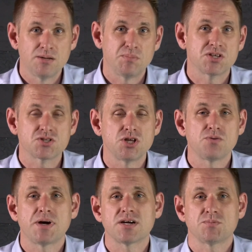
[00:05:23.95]
because no
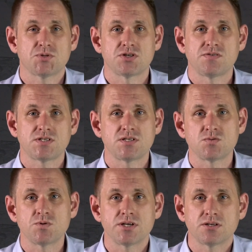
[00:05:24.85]
backup
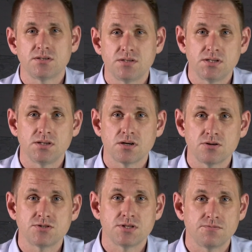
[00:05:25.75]
services were included in the
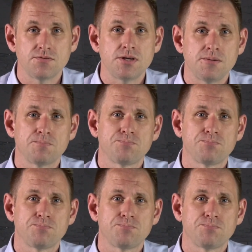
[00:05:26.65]
hosting fee.